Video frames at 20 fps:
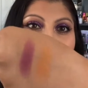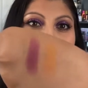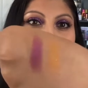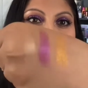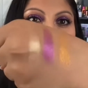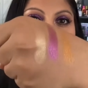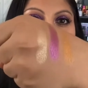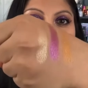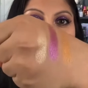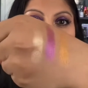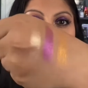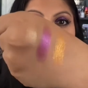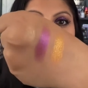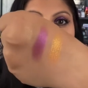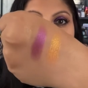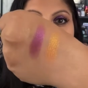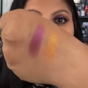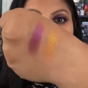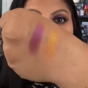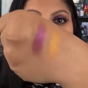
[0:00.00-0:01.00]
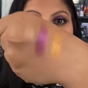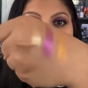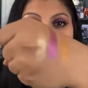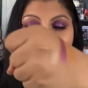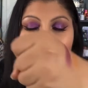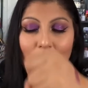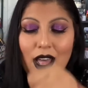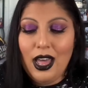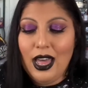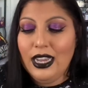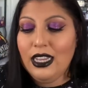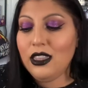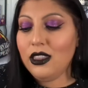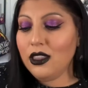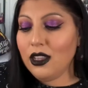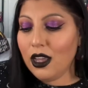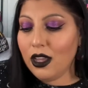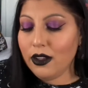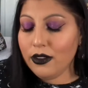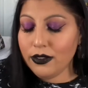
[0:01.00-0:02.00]
pretty. I
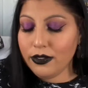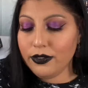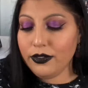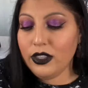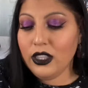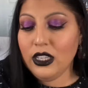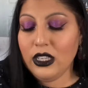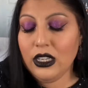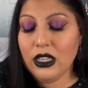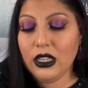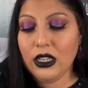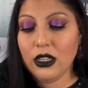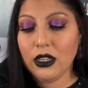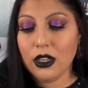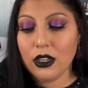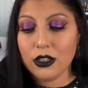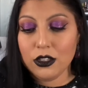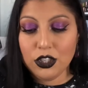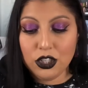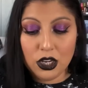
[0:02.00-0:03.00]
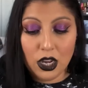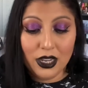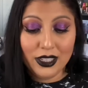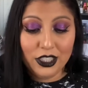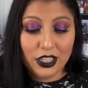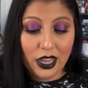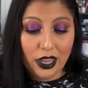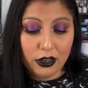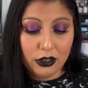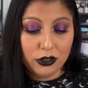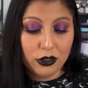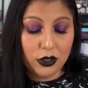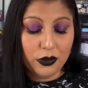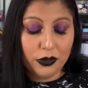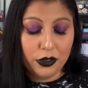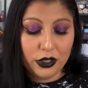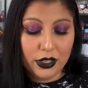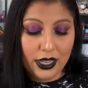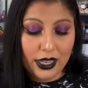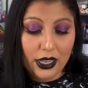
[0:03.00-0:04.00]
love the shock shadows
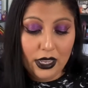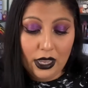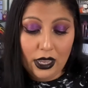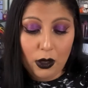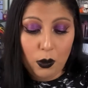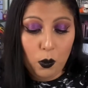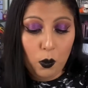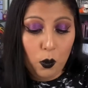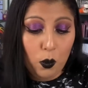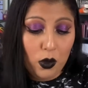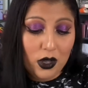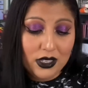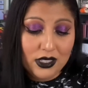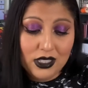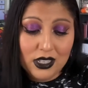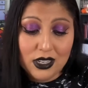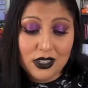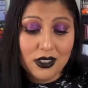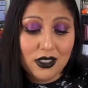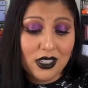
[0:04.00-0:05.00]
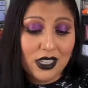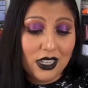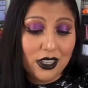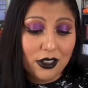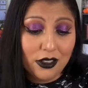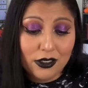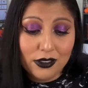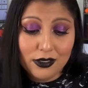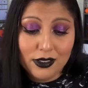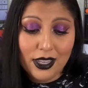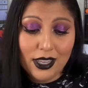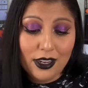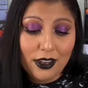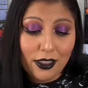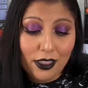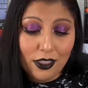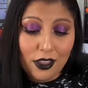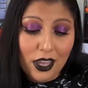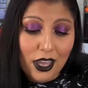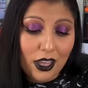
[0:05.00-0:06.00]
for like a one done deal kind of
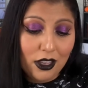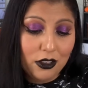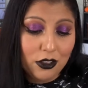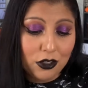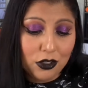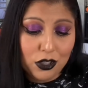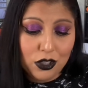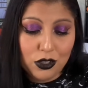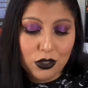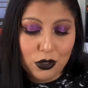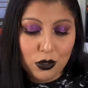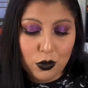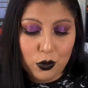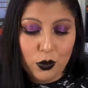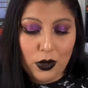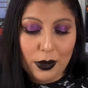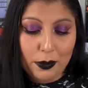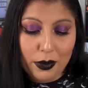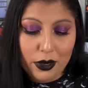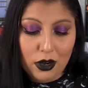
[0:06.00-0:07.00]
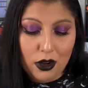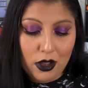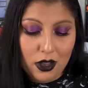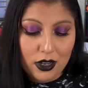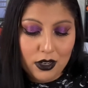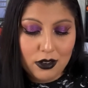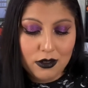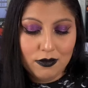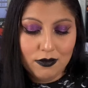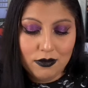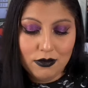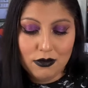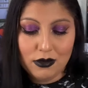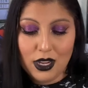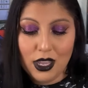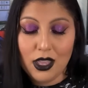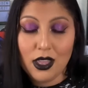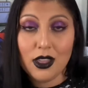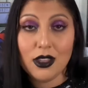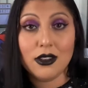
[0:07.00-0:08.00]
thing. You just swipe it on
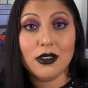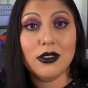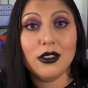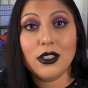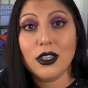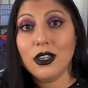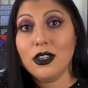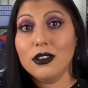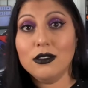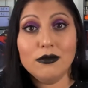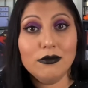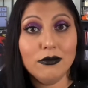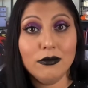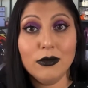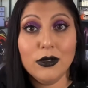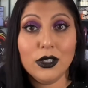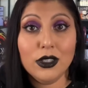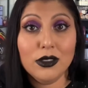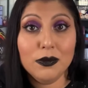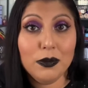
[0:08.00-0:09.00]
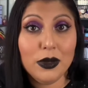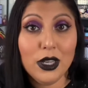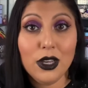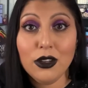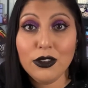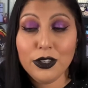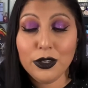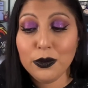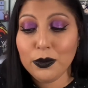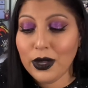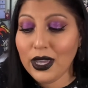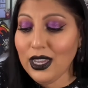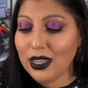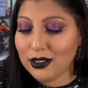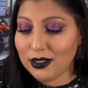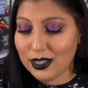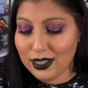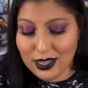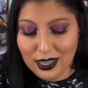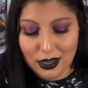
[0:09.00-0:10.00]
and be on your way.
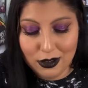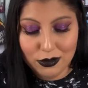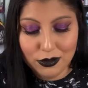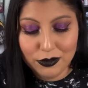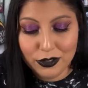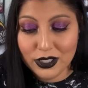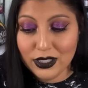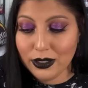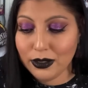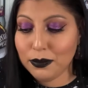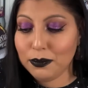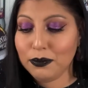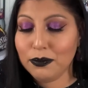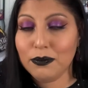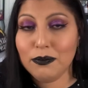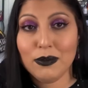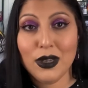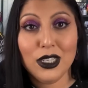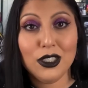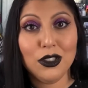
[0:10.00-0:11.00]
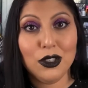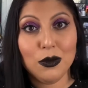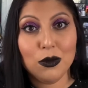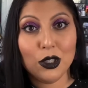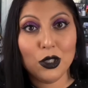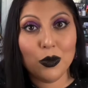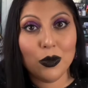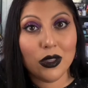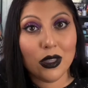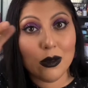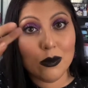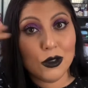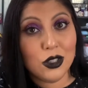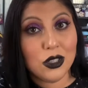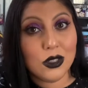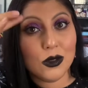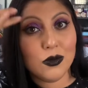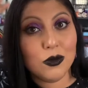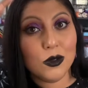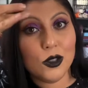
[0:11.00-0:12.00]
Like, I don't really mess too much with them,
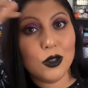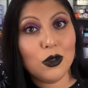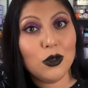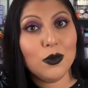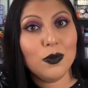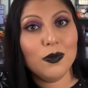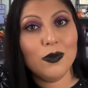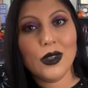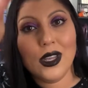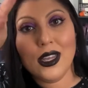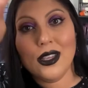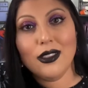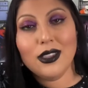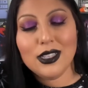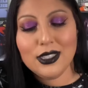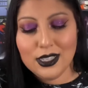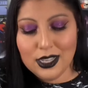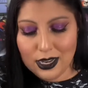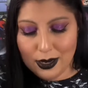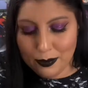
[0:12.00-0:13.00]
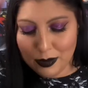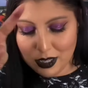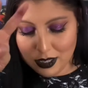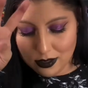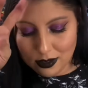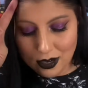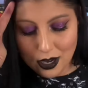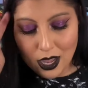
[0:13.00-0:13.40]
just and that's it, I'm done.